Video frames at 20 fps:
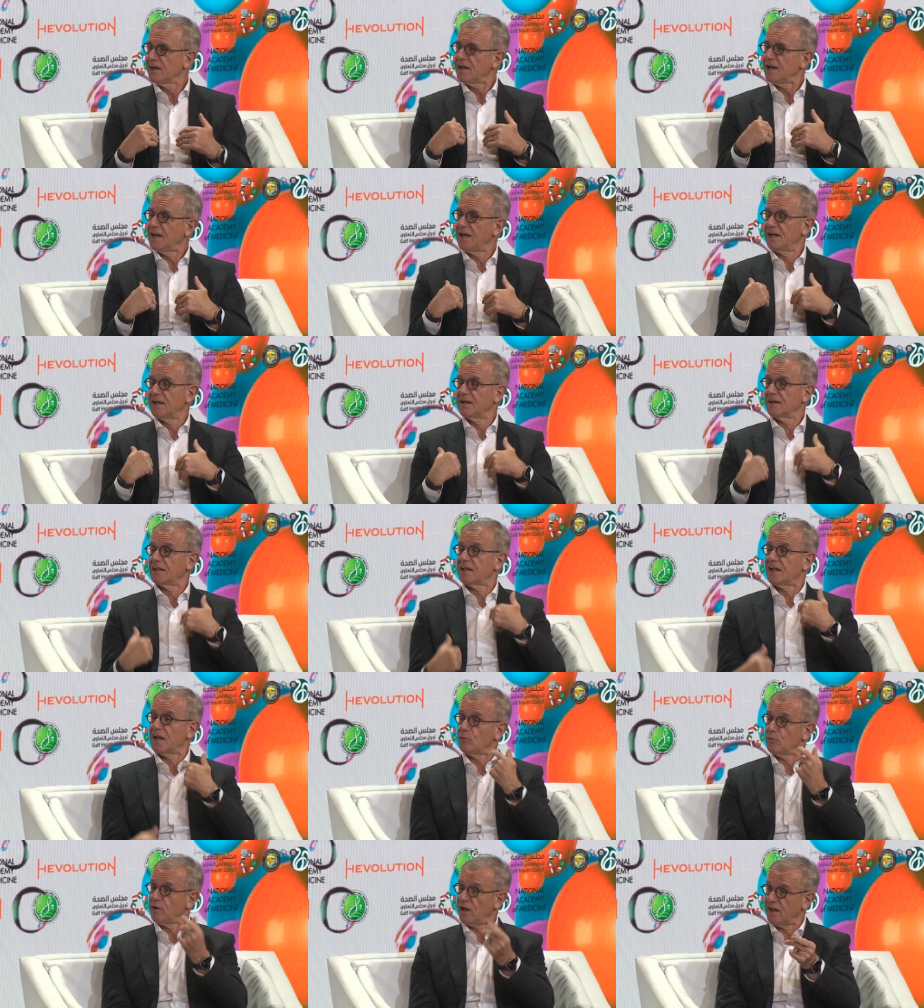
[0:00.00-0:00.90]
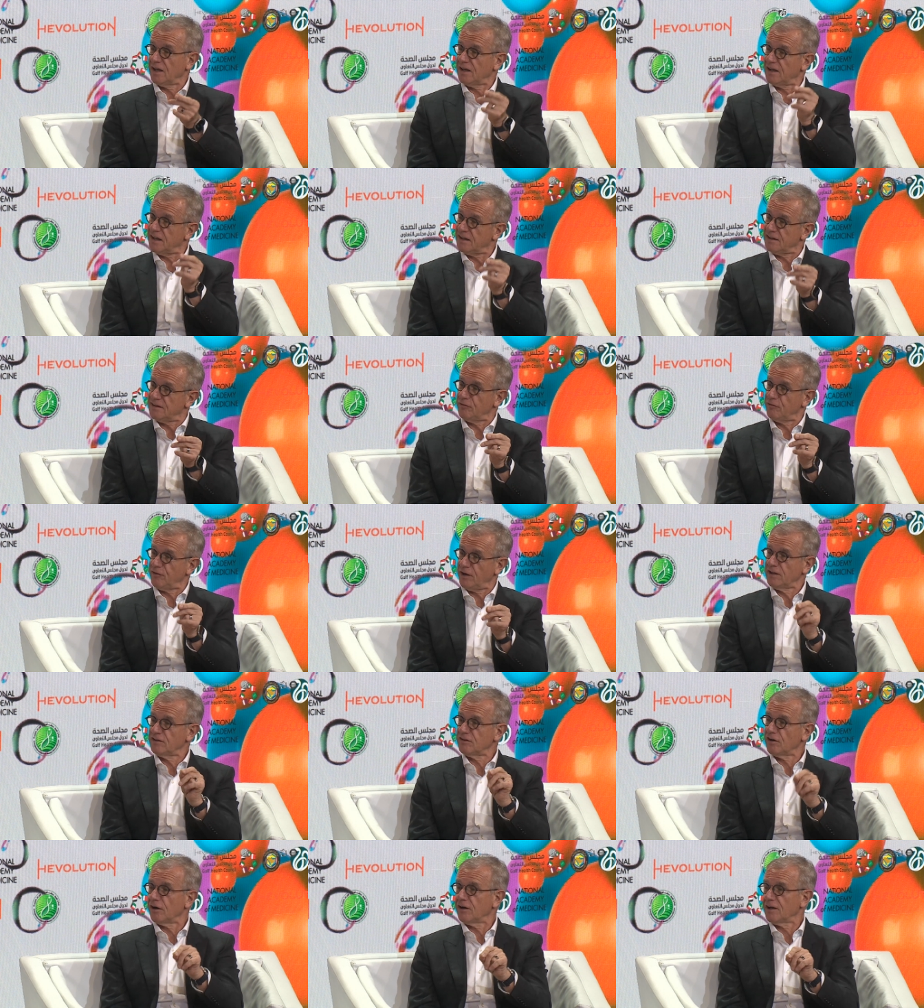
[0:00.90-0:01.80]
and can we identify
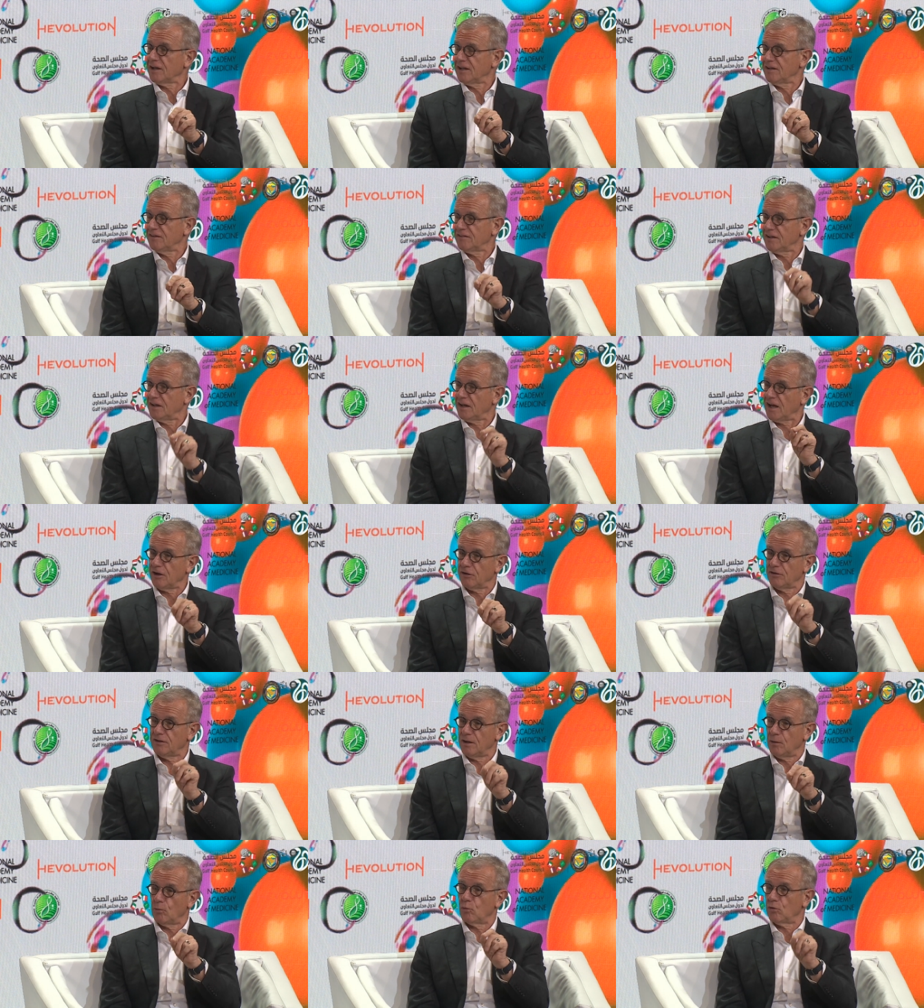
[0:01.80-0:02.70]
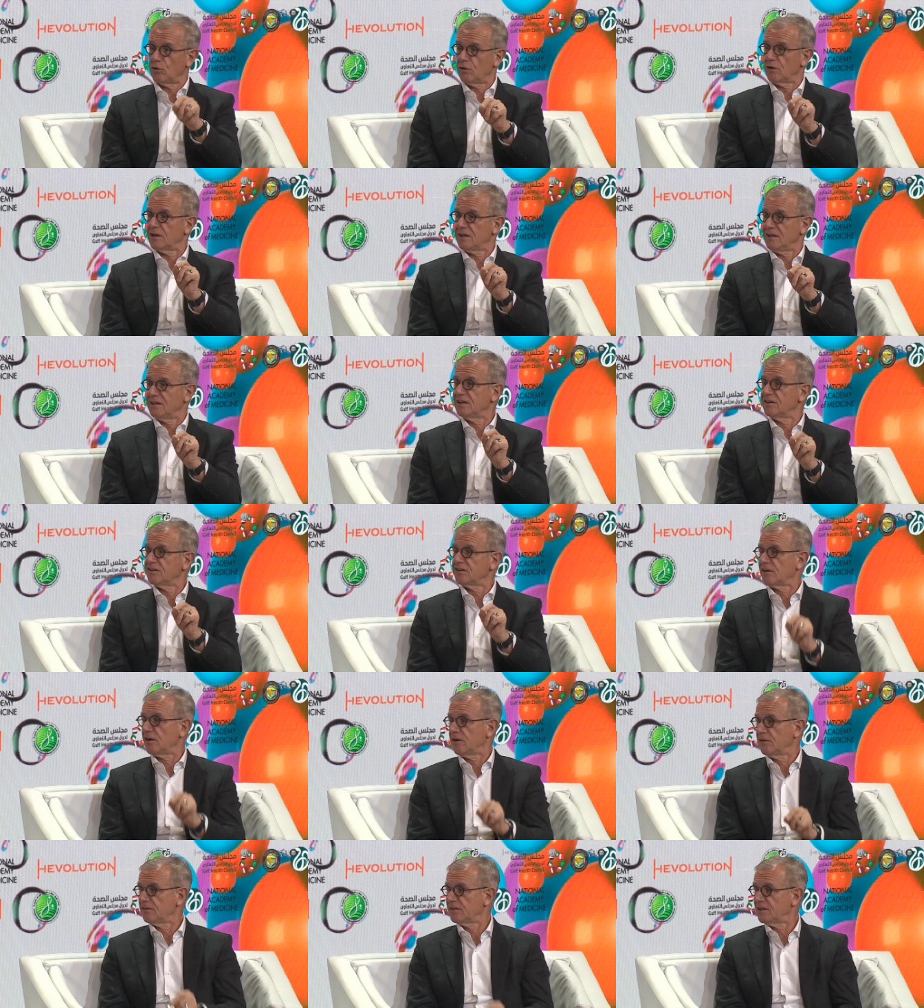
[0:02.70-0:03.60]
targets and how they work in this
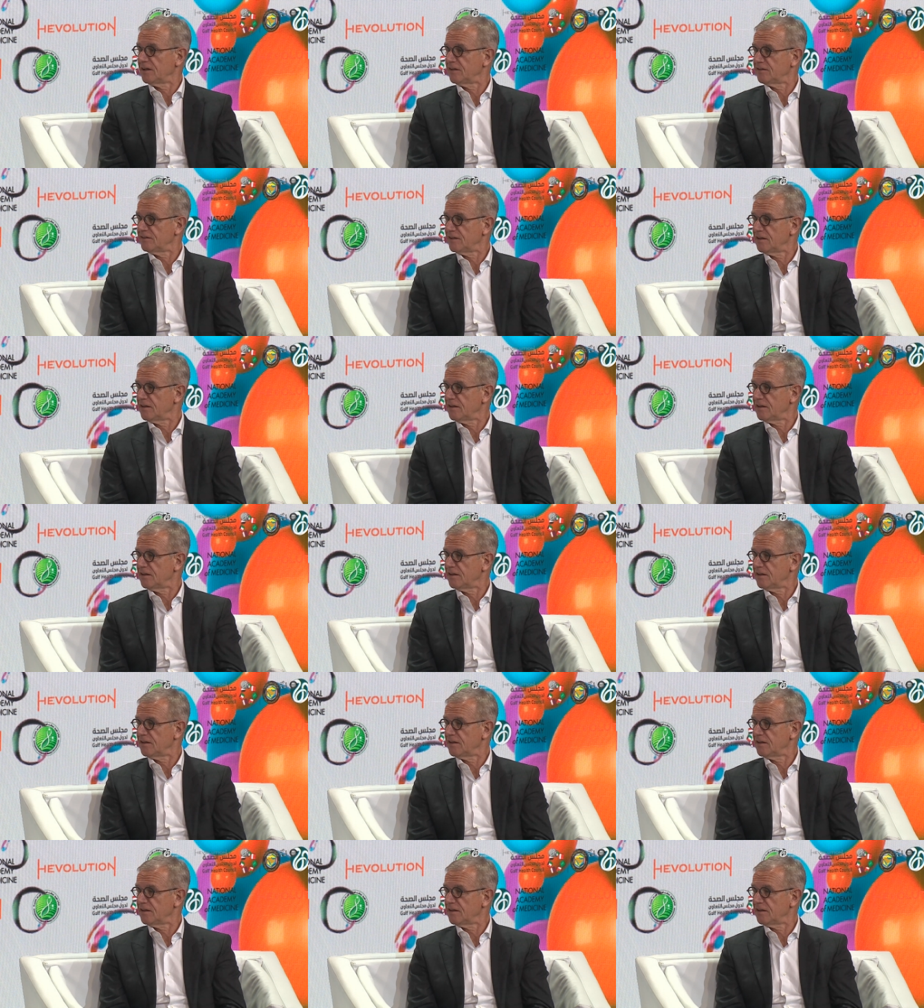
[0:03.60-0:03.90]
context?